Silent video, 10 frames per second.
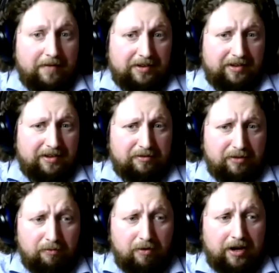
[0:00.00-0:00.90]
there's no
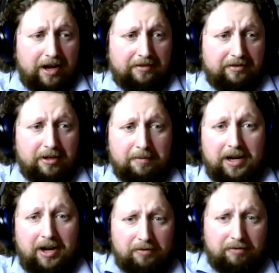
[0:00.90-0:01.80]
wrong answers here, but I
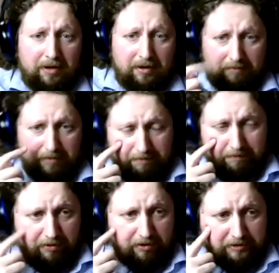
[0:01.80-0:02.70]
almost want to
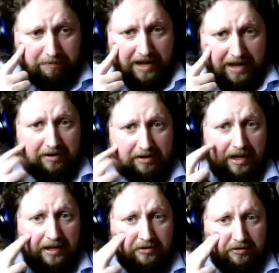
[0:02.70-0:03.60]
push back on
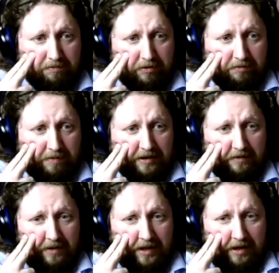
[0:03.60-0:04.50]
Angel's perspective
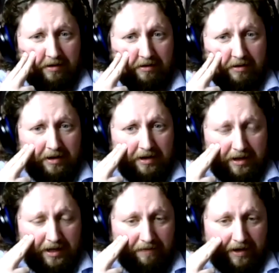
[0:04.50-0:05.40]
there,
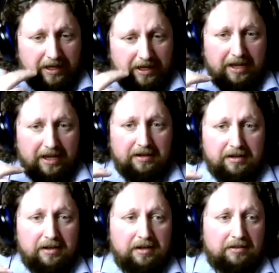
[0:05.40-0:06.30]
if I can.
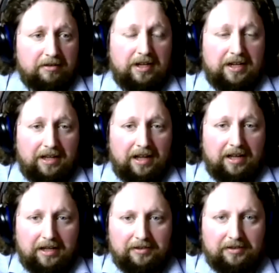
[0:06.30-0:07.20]
So, like
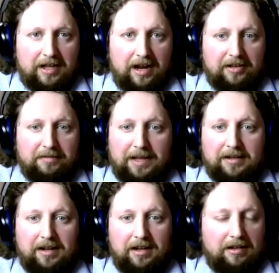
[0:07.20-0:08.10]
I said, I spend
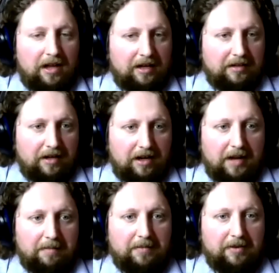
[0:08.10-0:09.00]
a lot of
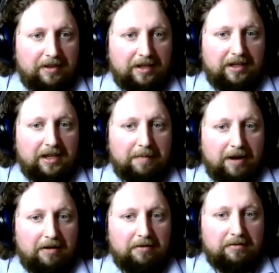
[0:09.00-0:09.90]
time thinking
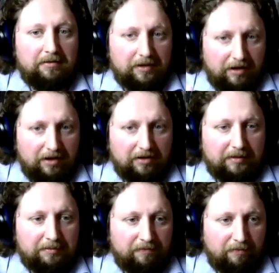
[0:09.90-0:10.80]
about the concept
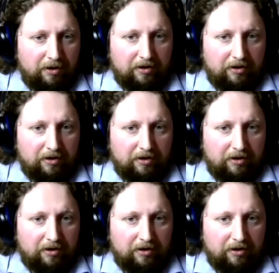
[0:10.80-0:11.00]
of work,